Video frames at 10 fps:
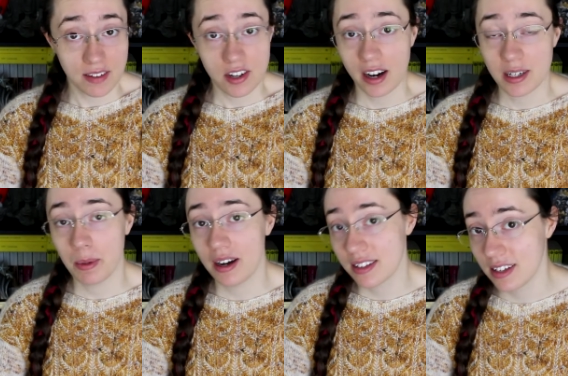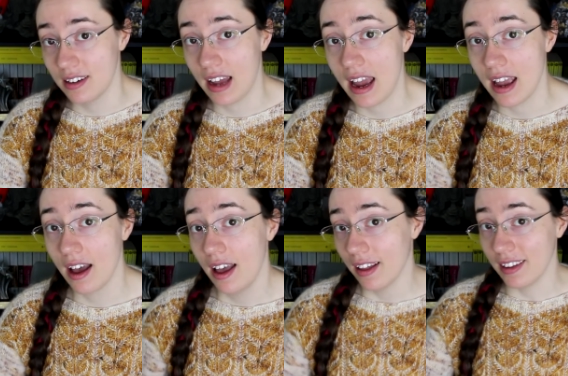I've talked about
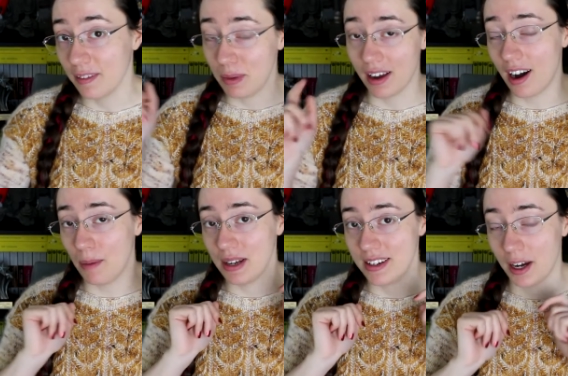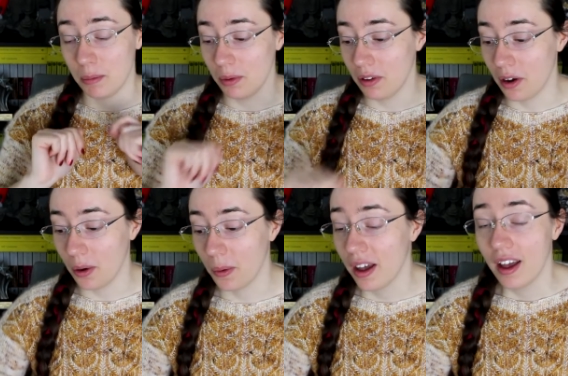today. Leave me a comment down
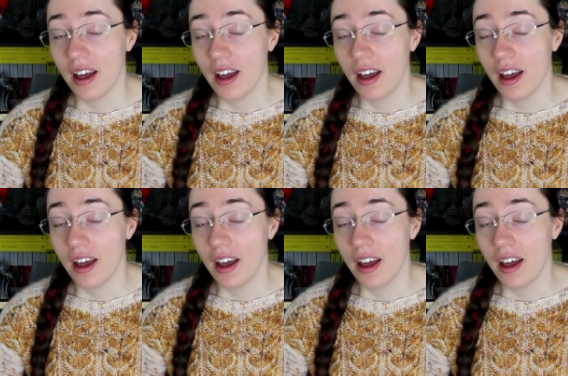below.